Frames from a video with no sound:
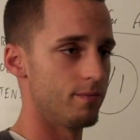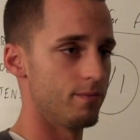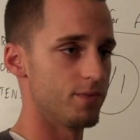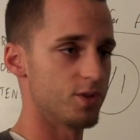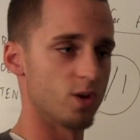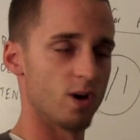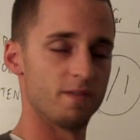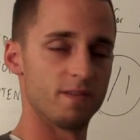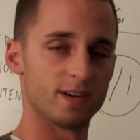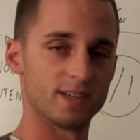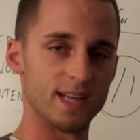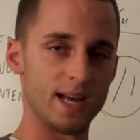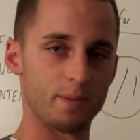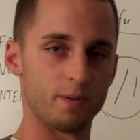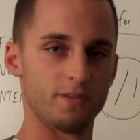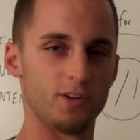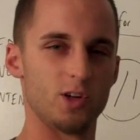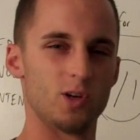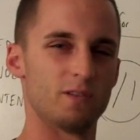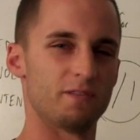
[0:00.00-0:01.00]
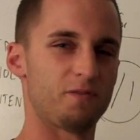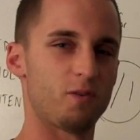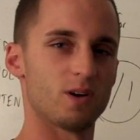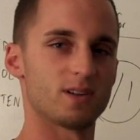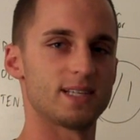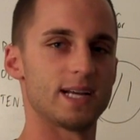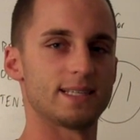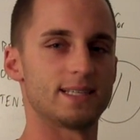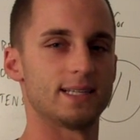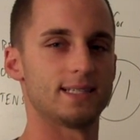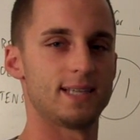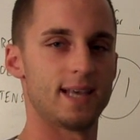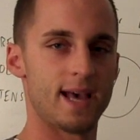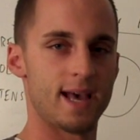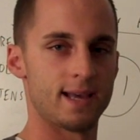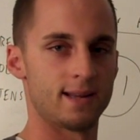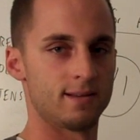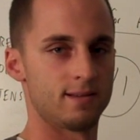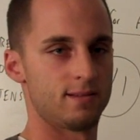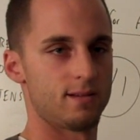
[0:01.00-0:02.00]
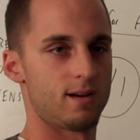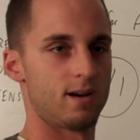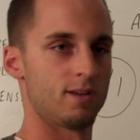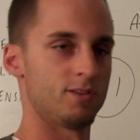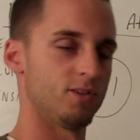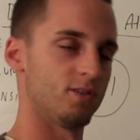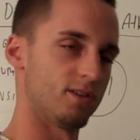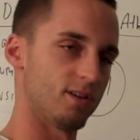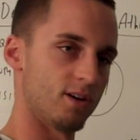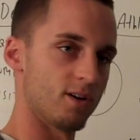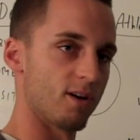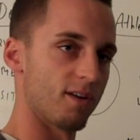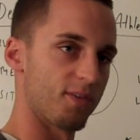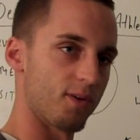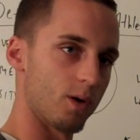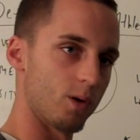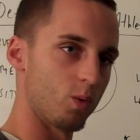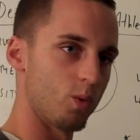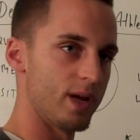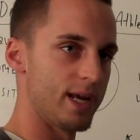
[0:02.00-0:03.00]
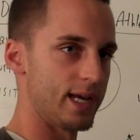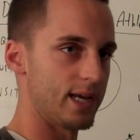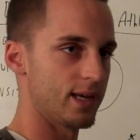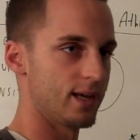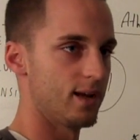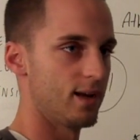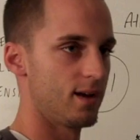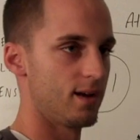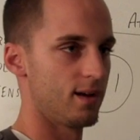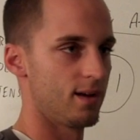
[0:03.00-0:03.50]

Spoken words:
So for example, if you're doing 4 sets of 10 on your 3rd week,